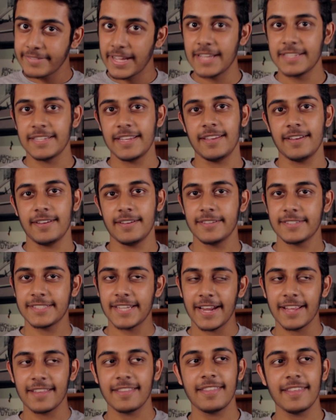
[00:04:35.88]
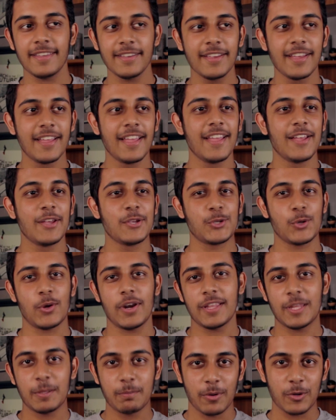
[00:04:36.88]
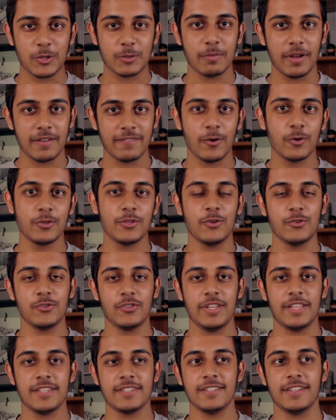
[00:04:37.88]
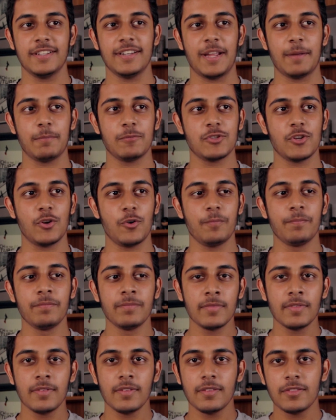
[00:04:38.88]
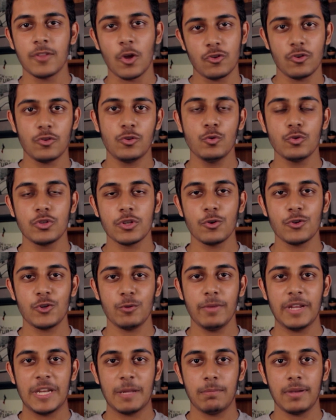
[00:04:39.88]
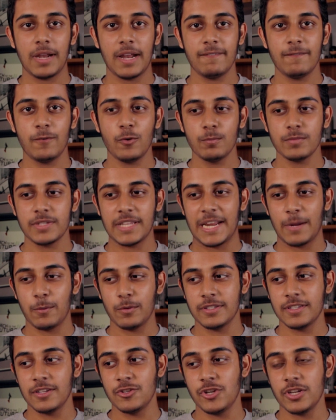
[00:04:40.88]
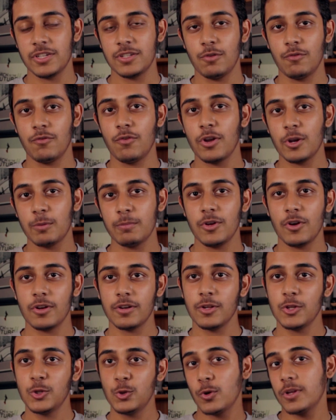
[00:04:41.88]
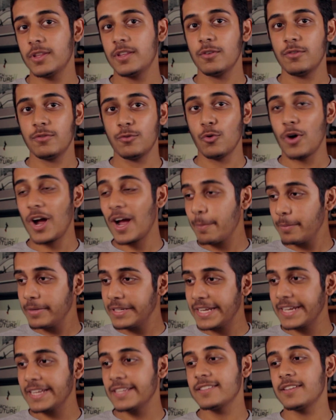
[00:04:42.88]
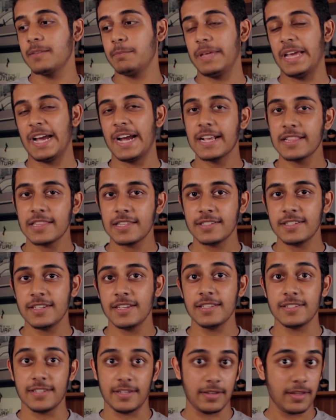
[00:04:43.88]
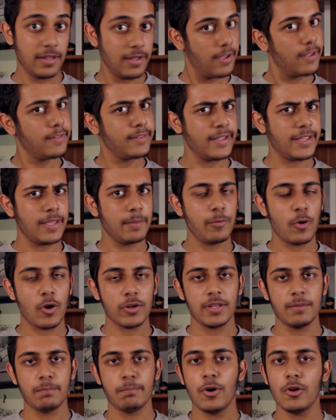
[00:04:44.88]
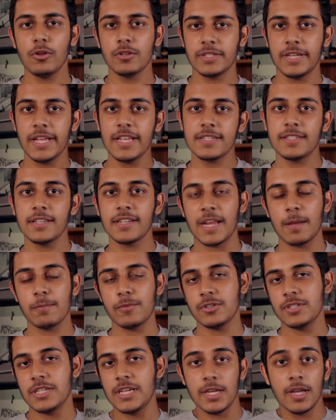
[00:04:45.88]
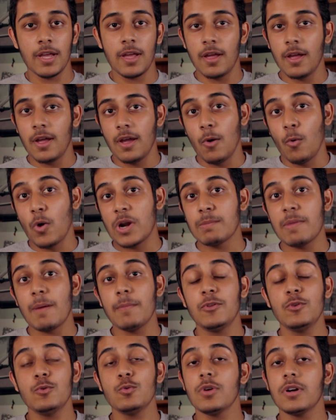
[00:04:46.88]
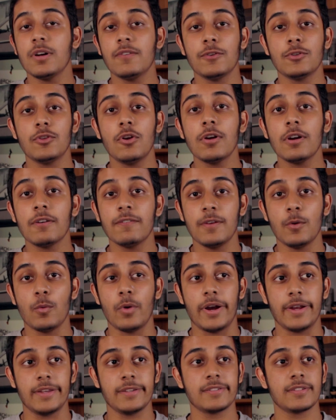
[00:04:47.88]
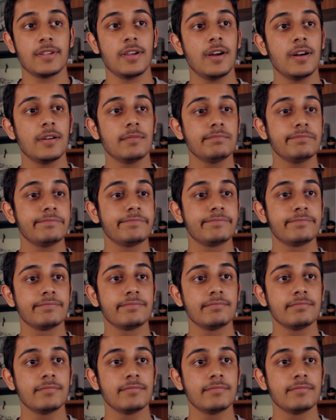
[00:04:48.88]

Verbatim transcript: as a uh, side thing. So I like to post my photos on Instagram. So those are two social media platforms that I would suggest you follow me on. Twitter for updates and behind the scenes and taking part in polls and Instagram to see what I'm up to uh, photography wise. Um,